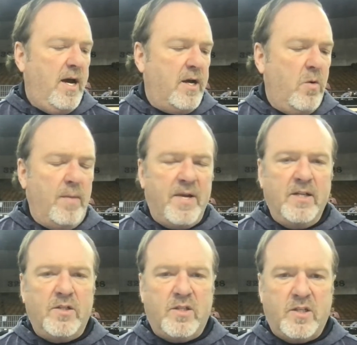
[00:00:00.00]
going up
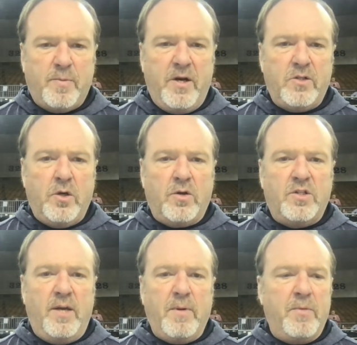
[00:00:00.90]
against this experienced Hooker
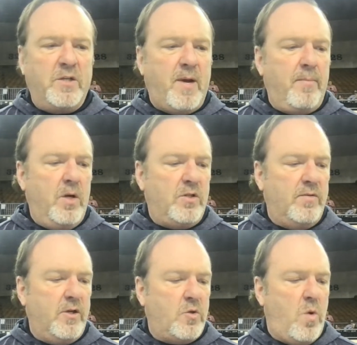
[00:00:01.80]
team that brings back most of
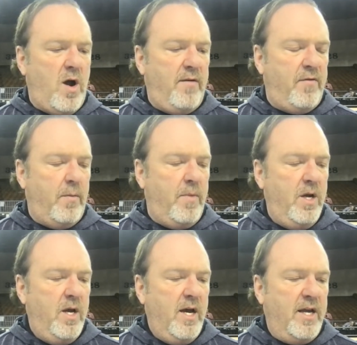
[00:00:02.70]
their squad from
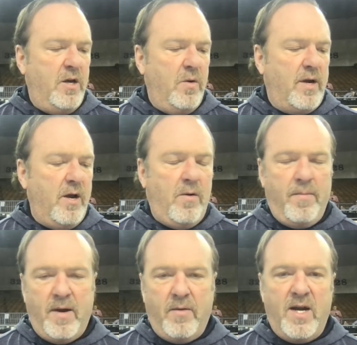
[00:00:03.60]
a year ago.
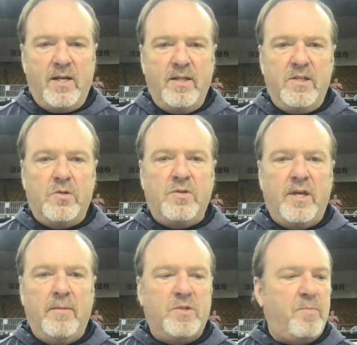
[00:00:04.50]
Ironically, these 2
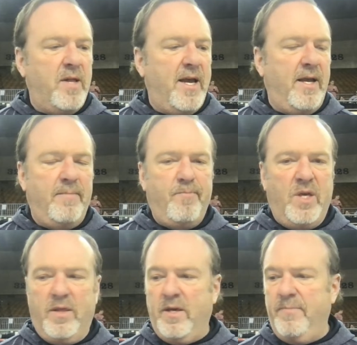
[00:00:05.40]
teams played
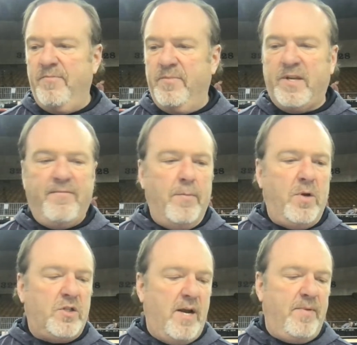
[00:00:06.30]
in the state
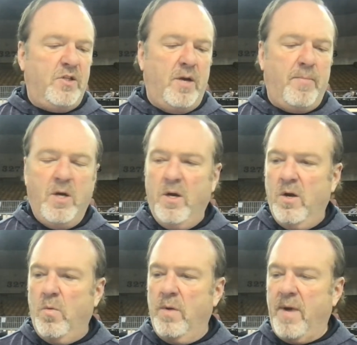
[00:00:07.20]
football championship,
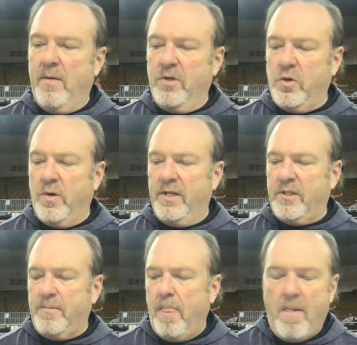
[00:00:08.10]
won by
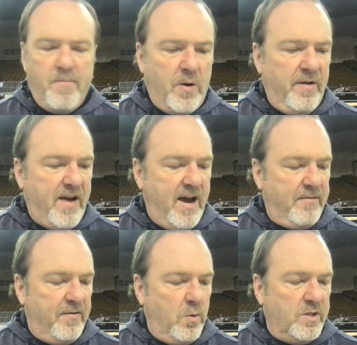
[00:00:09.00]
Rejoice
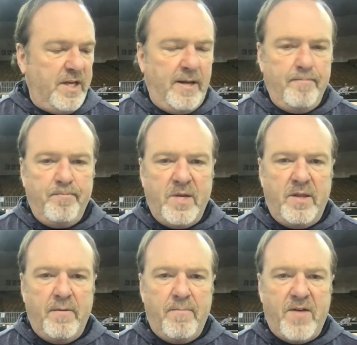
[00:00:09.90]
35-14. Then
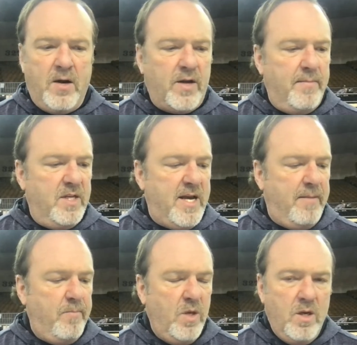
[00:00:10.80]
the final game of the
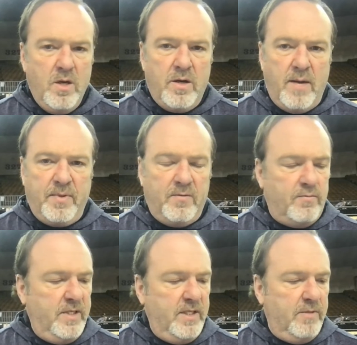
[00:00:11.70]
day, a couple of
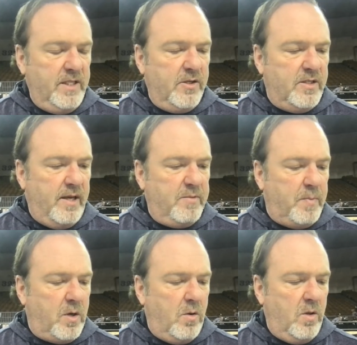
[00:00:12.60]
really, really good teams,
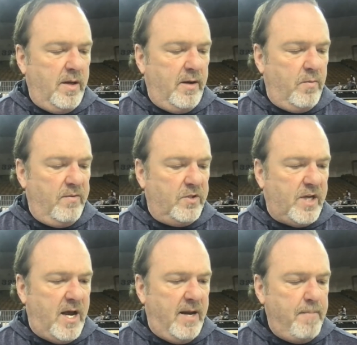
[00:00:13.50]
Pecola and
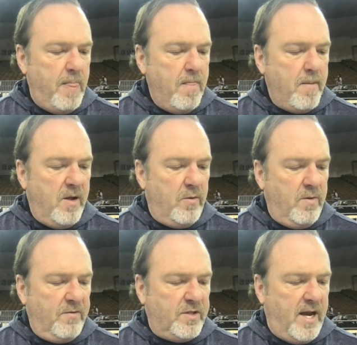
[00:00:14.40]
Riverside. The
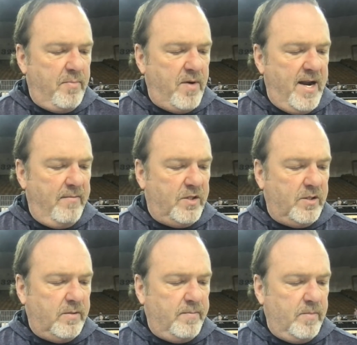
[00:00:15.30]
Riverside Braves
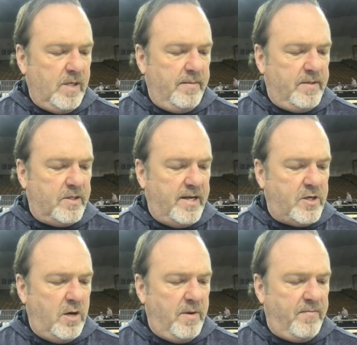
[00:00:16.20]
here at the state
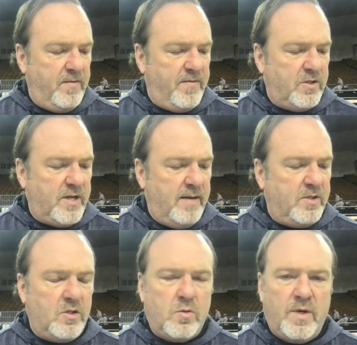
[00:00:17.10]
tournament for the first time
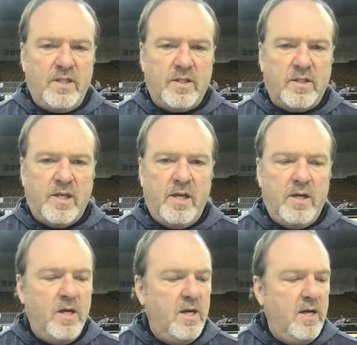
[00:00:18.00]
since
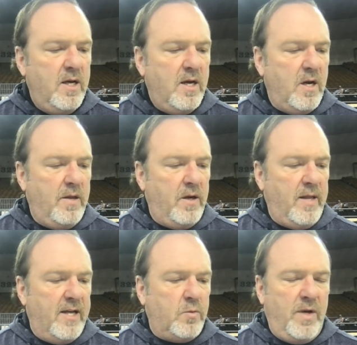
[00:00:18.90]
2016. Their
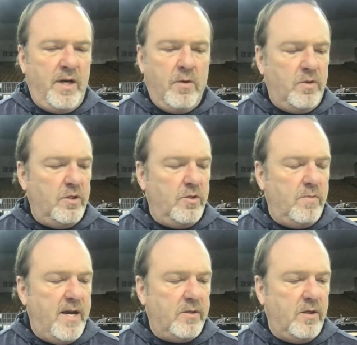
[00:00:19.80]
last win here was in
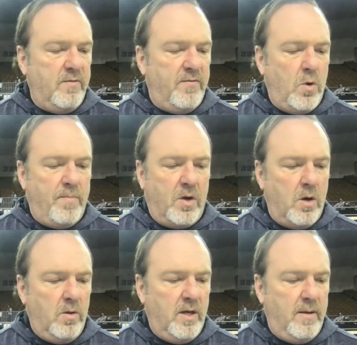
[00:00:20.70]
2004.
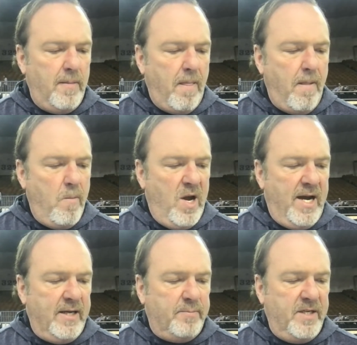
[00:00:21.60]
Pecola
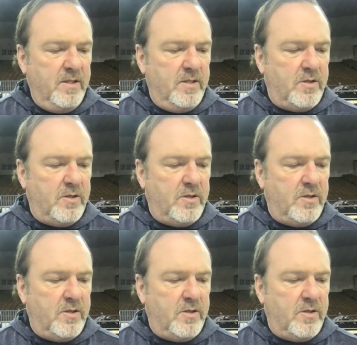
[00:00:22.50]
has been to the